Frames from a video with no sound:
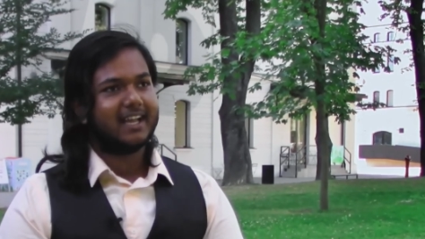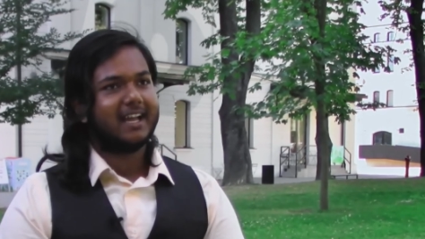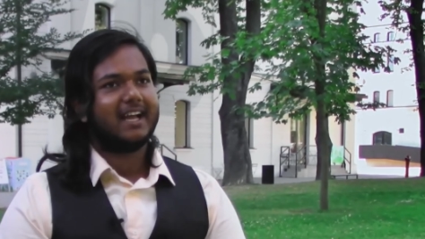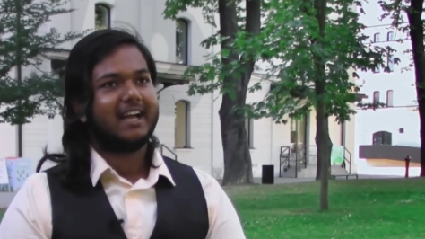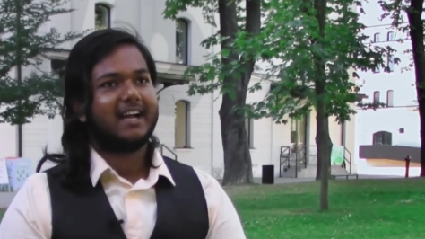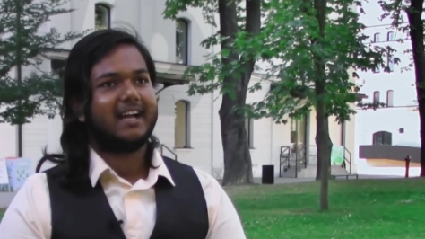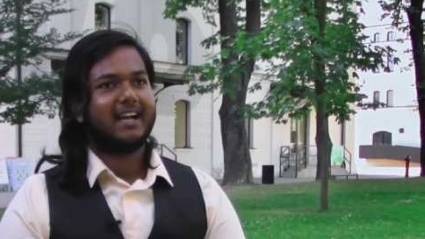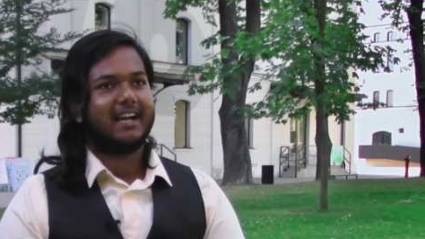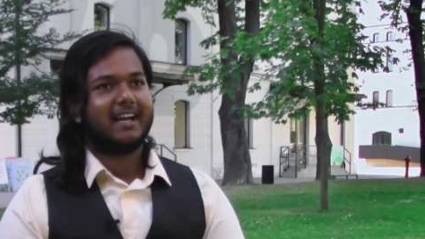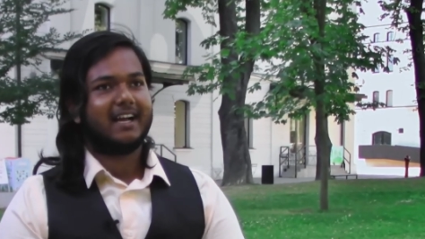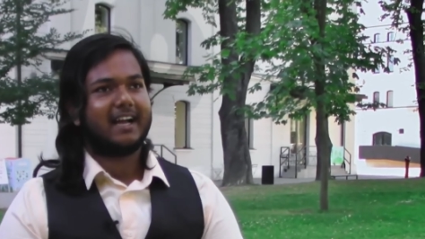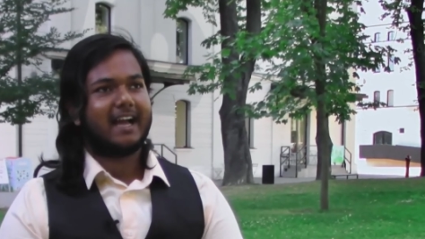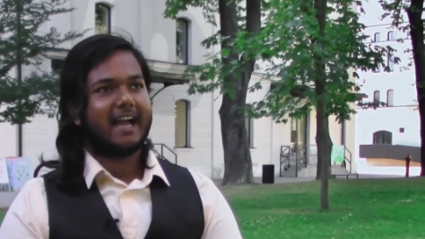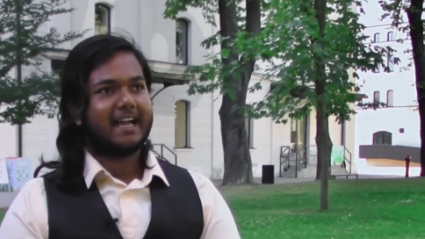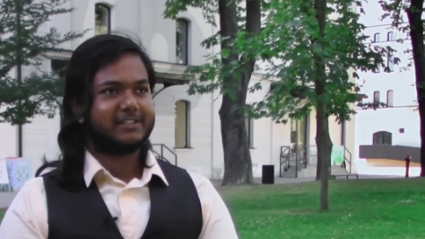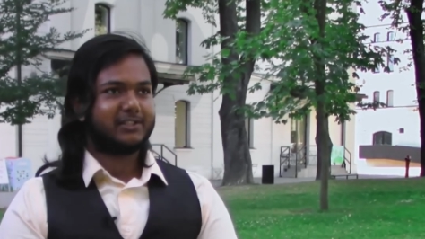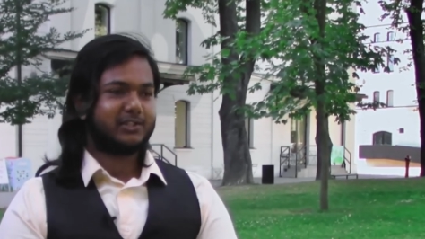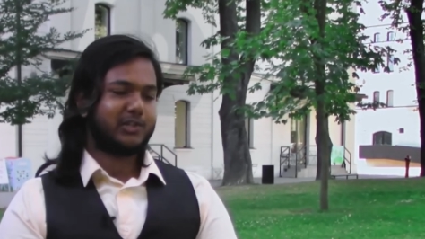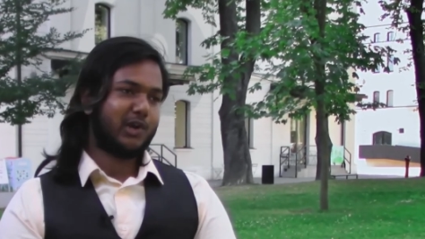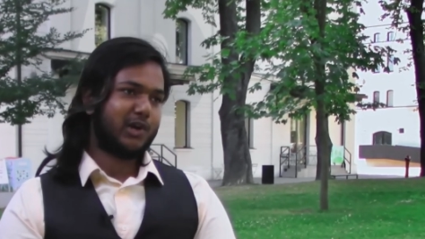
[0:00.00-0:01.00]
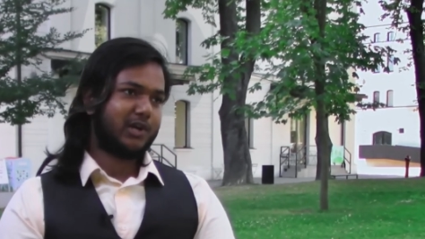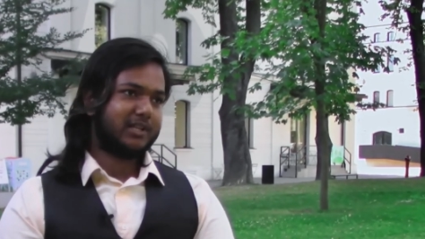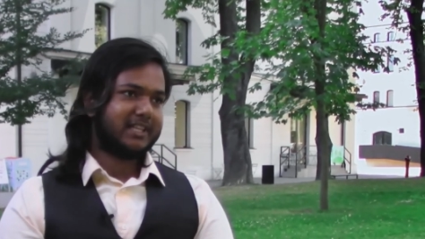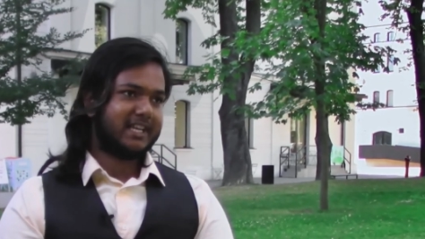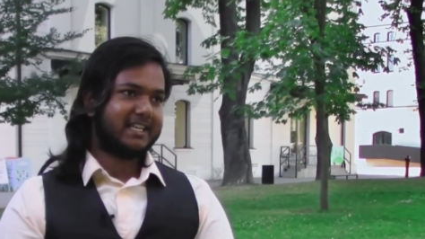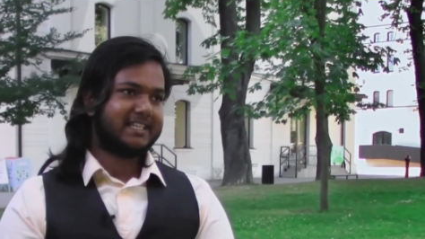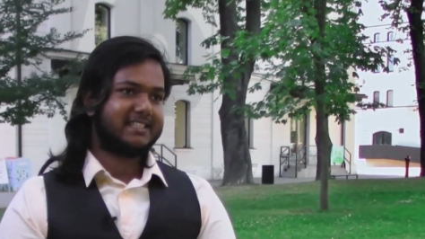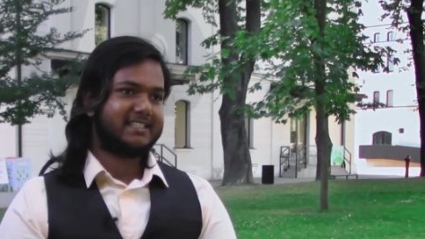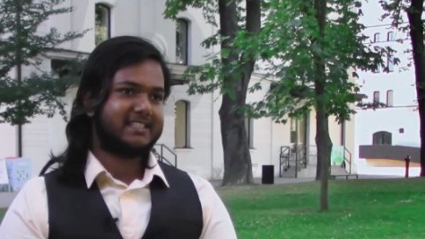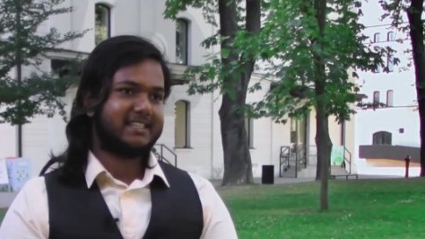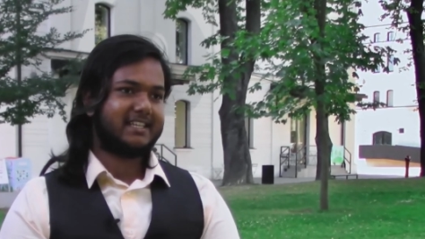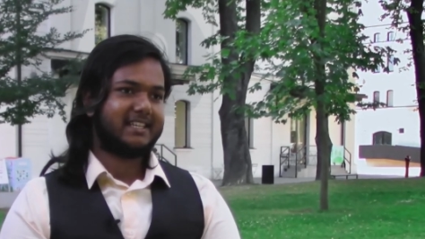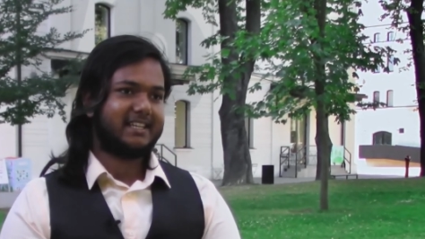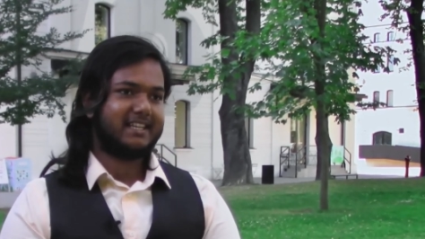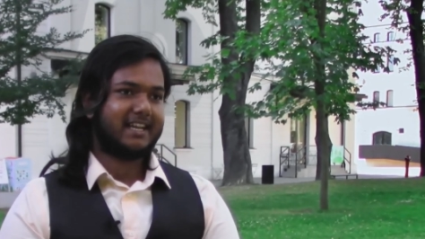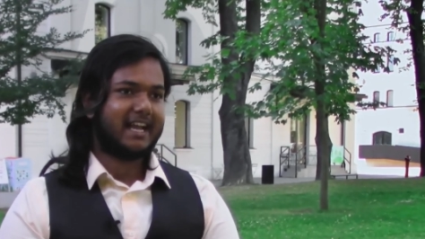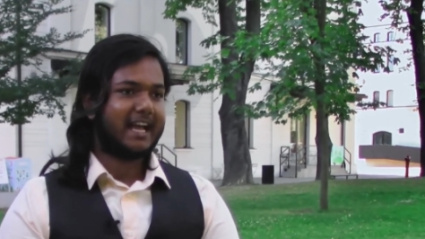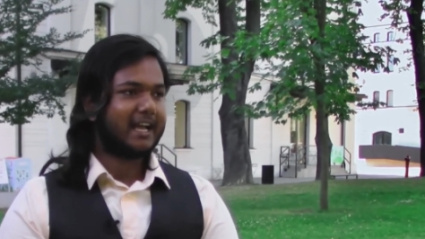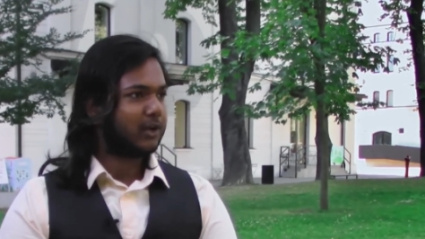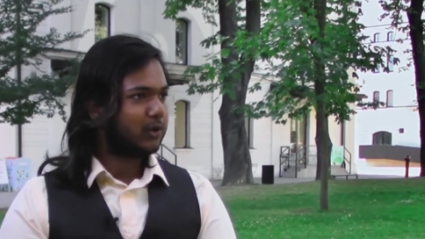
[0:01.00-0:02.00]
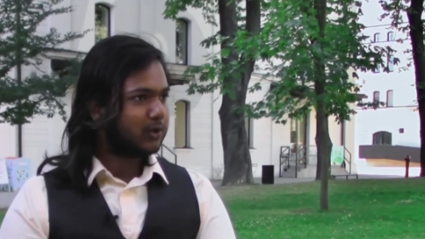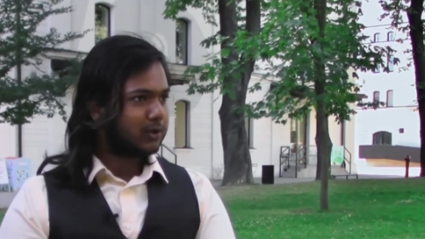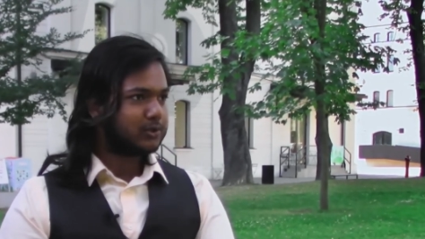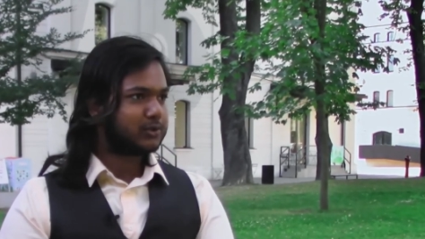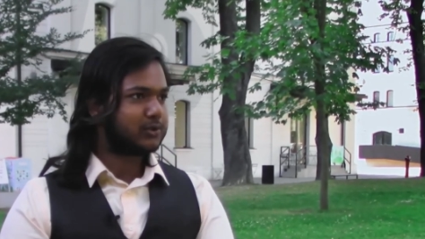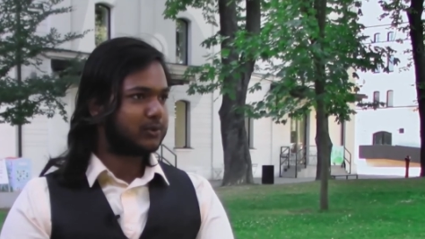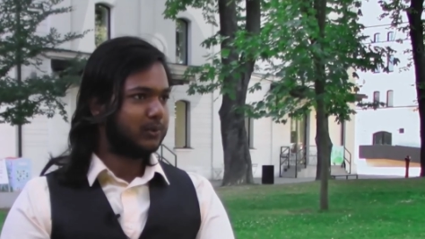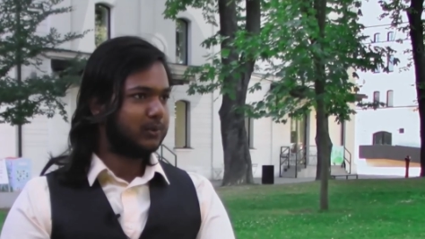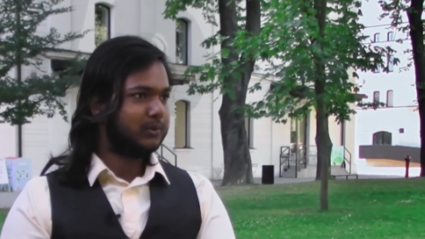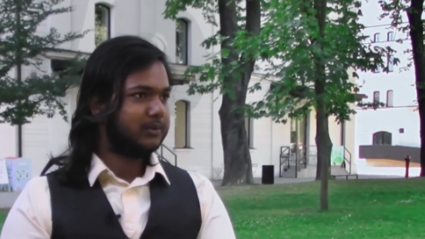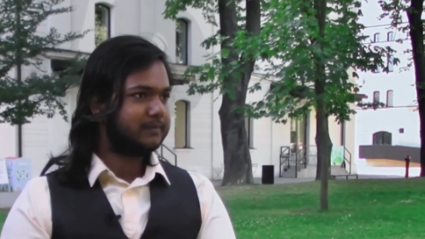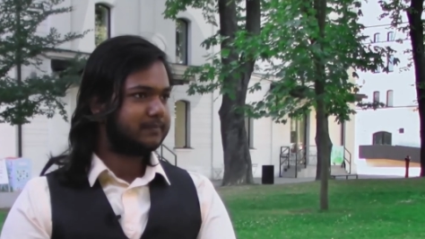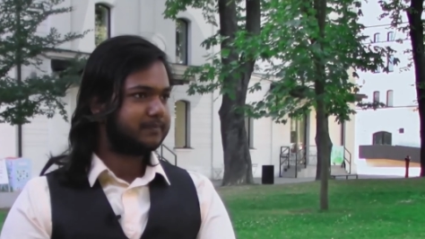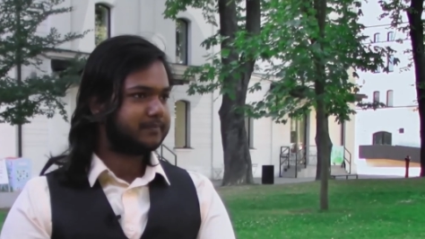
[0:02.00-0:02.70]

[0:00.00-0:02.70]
I saw that I go to school,